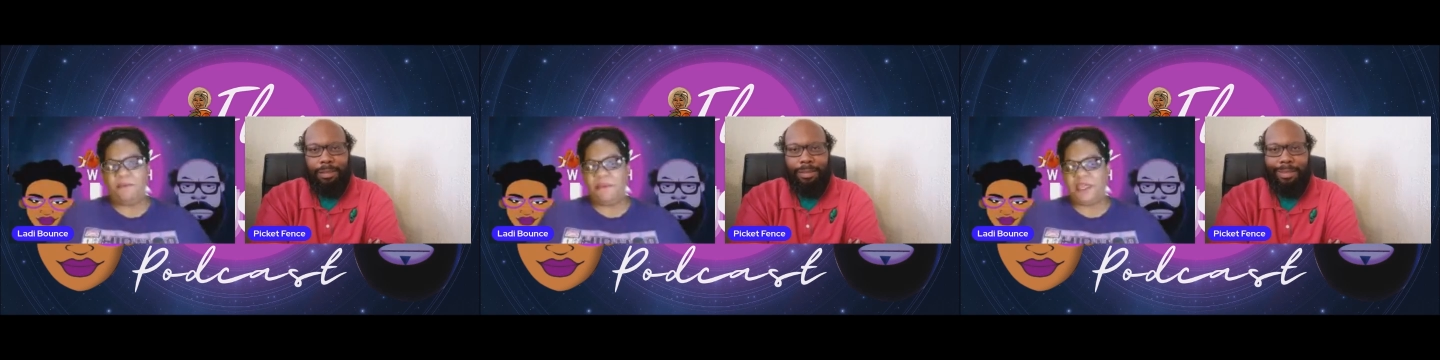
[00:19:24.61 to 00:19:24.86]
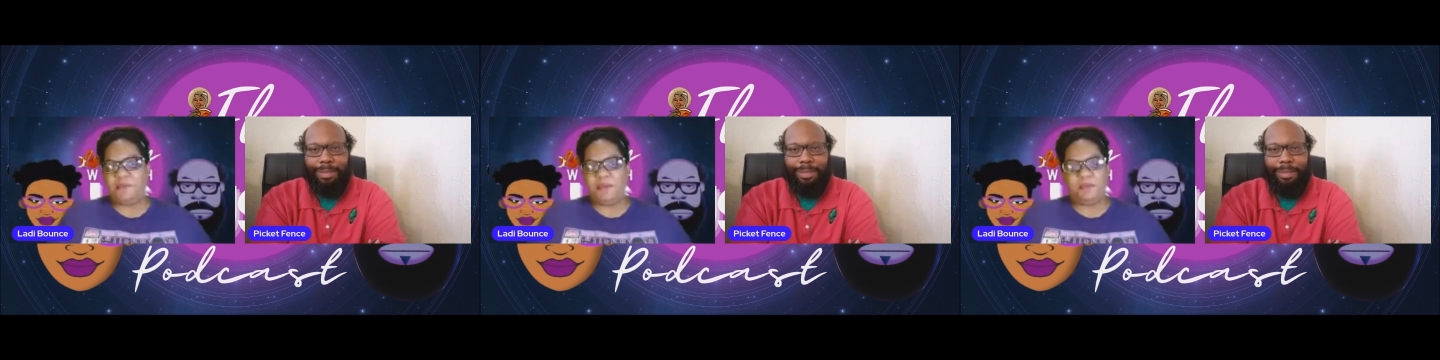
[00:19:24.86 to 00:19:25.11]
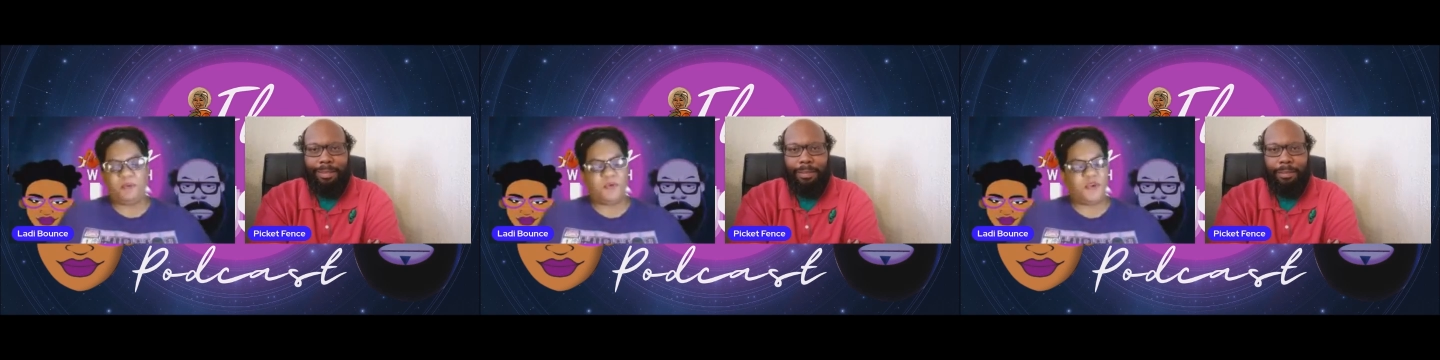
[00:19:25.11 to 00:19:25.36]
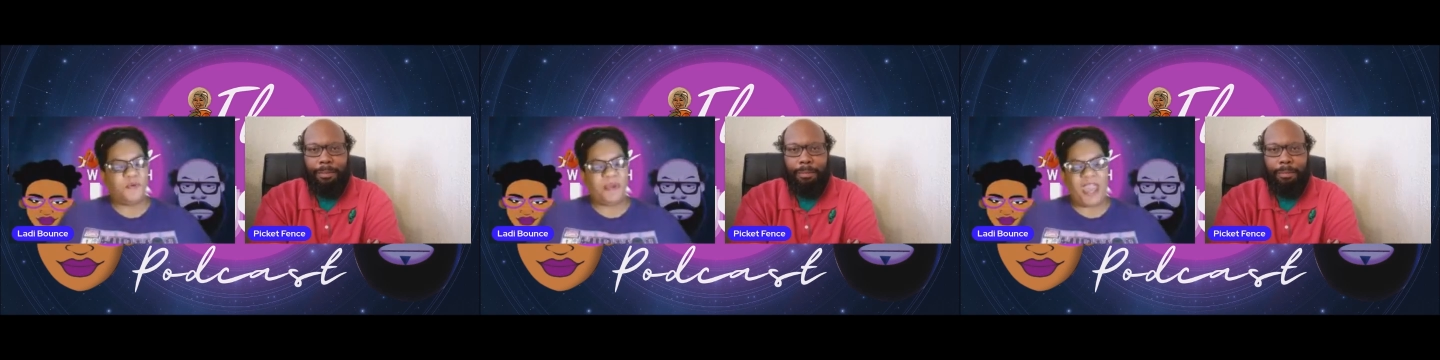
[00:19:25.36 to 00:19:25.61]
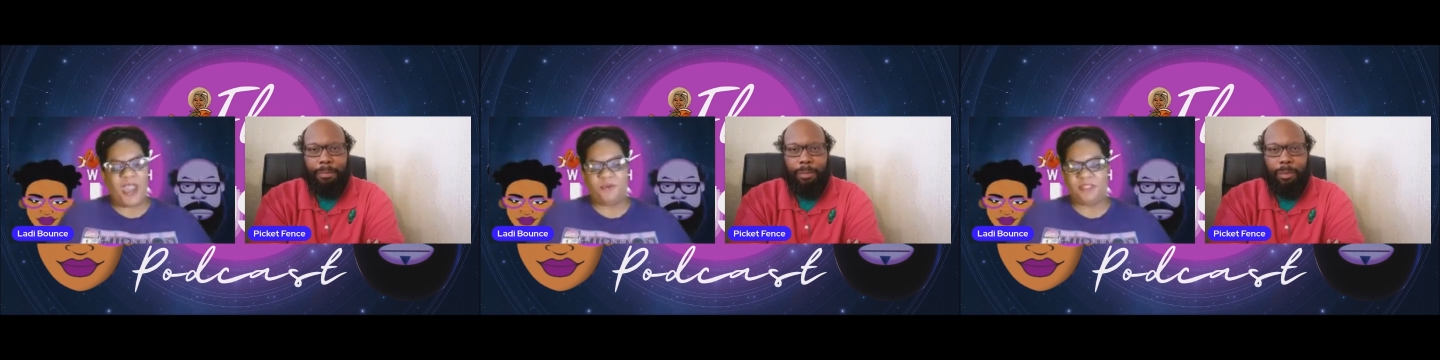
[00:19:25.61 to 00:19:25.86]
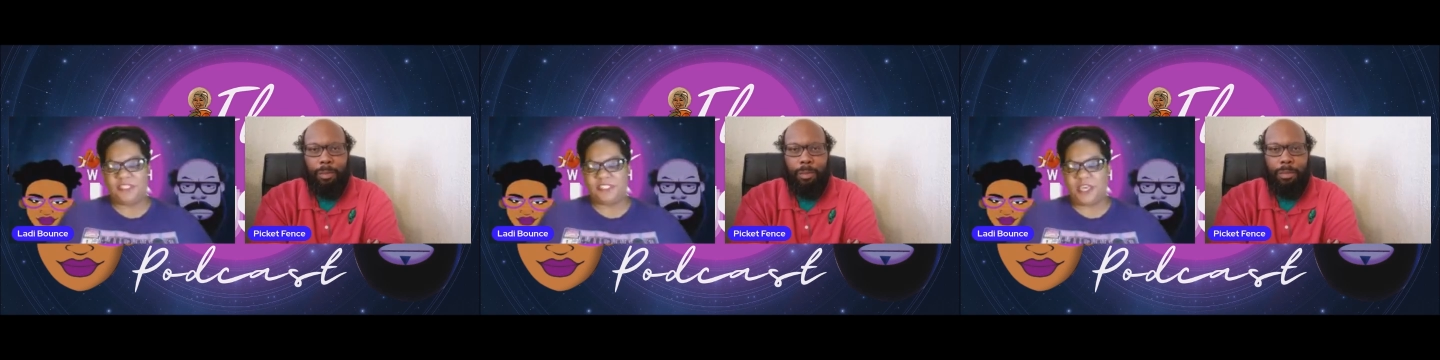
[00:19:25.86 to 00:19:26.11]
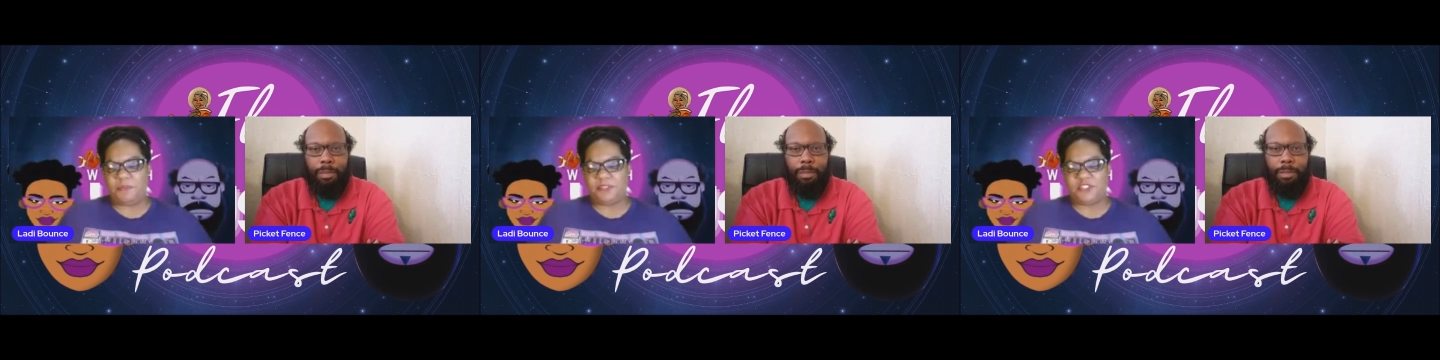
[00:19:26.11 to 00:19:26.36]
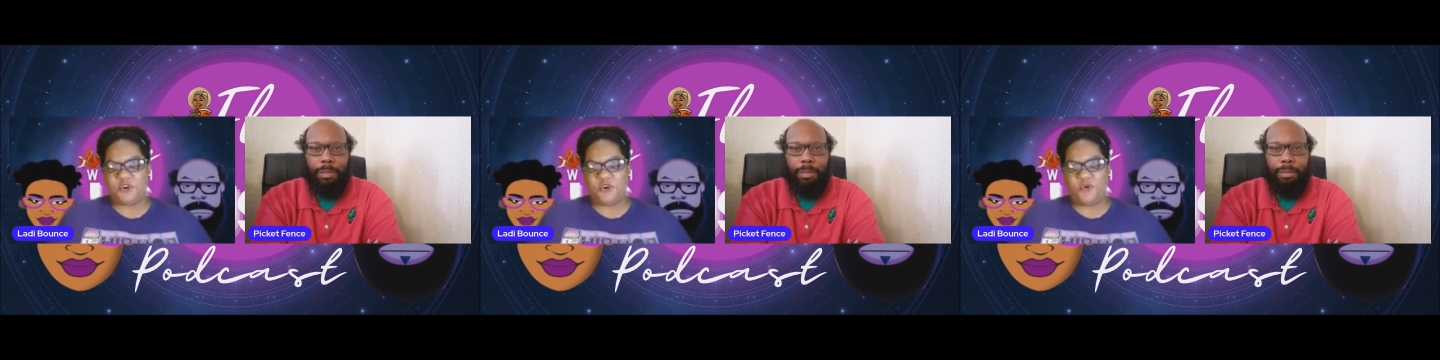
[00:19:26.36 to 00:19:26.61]
Speaker 1: I'm making people real mad with this
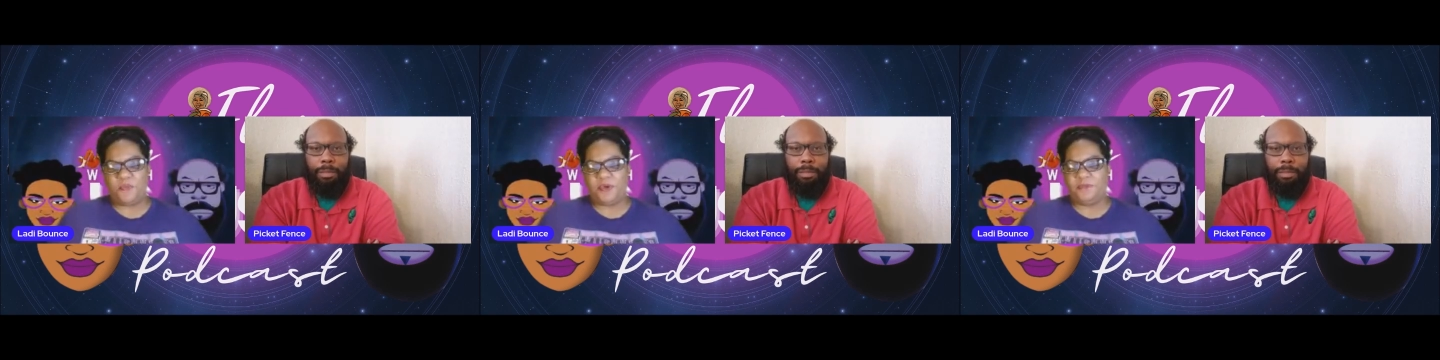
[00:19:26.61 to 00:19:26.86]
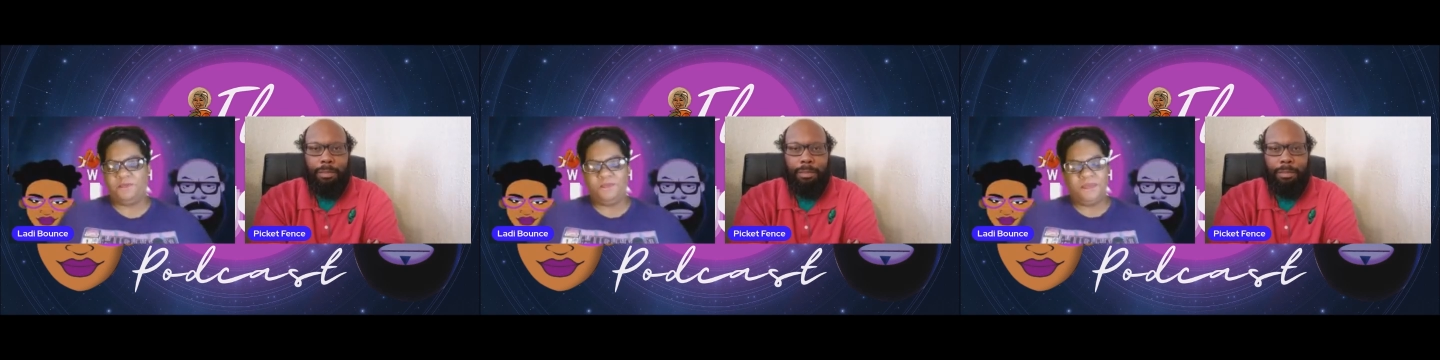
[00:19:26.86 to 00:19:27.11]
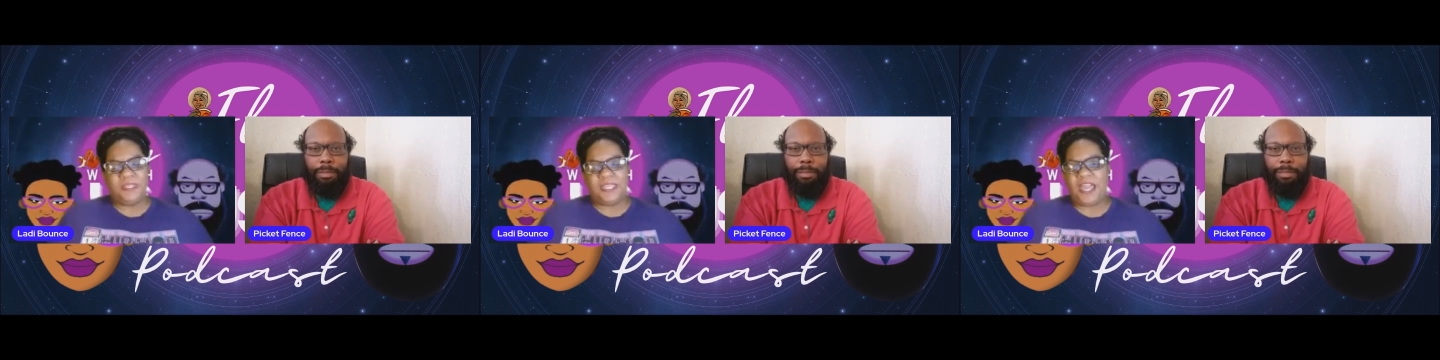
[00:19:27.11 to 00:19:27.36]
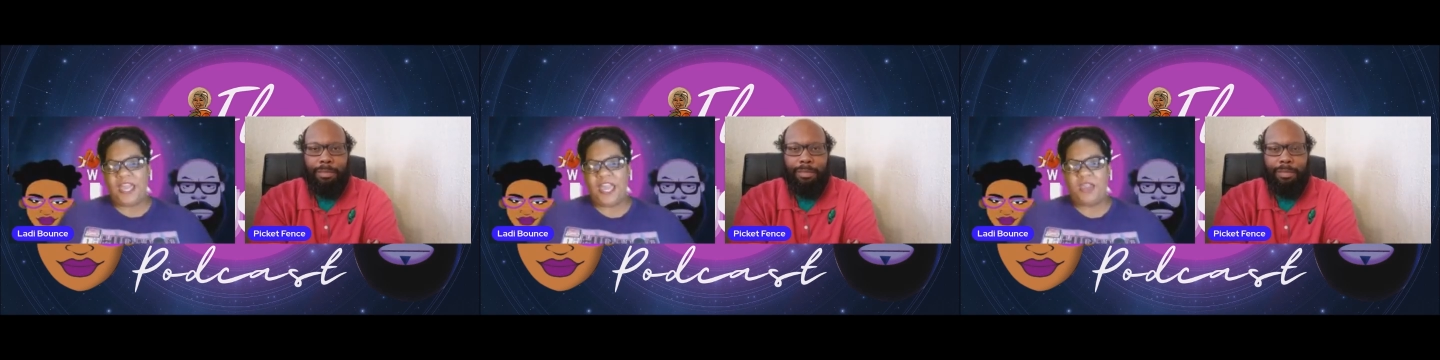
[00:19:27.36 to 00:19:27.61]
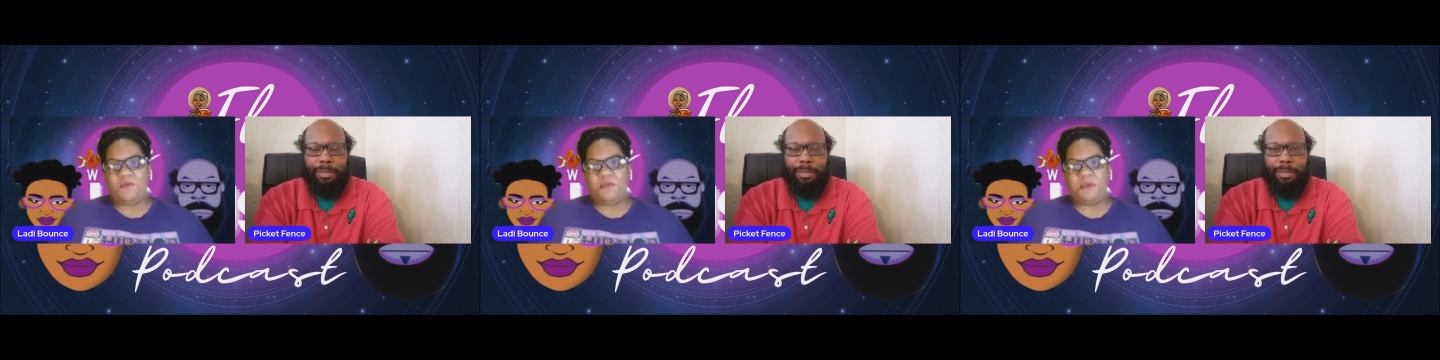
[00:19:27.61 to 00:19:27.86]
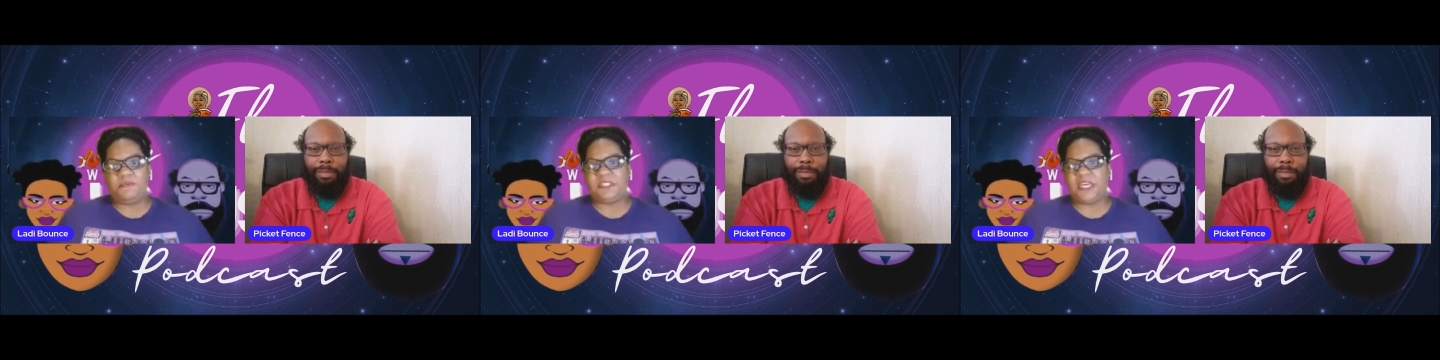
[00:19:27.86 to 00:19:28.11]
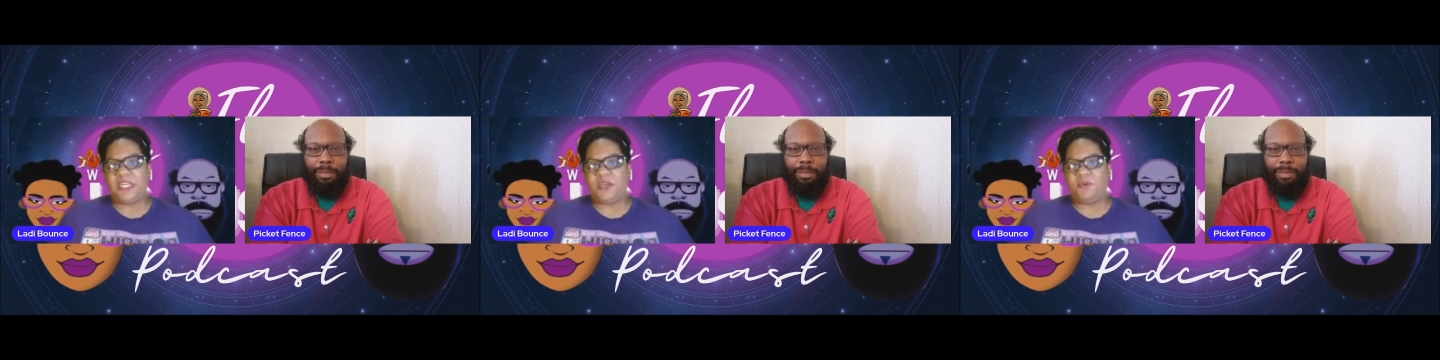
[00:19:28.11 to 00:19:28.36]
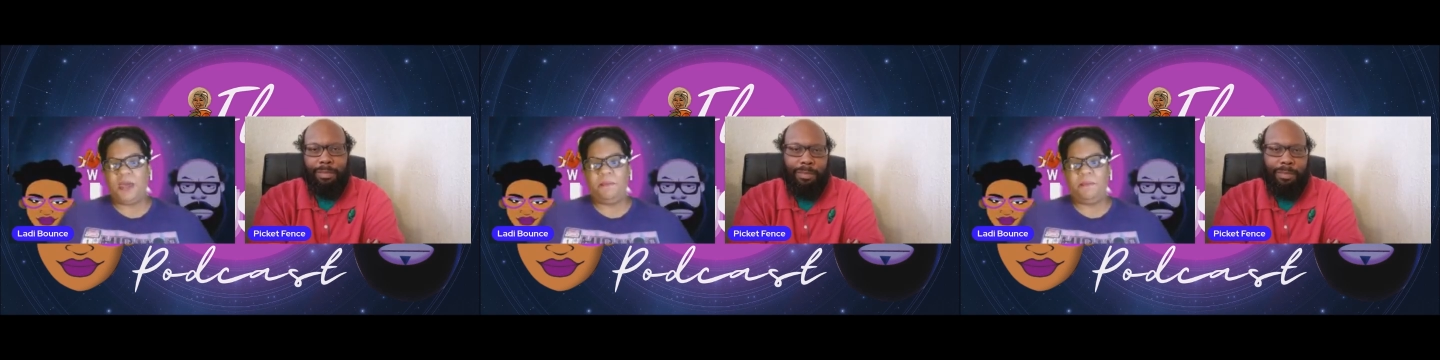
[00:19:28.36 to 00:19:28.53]
episode, but I hate when people say that.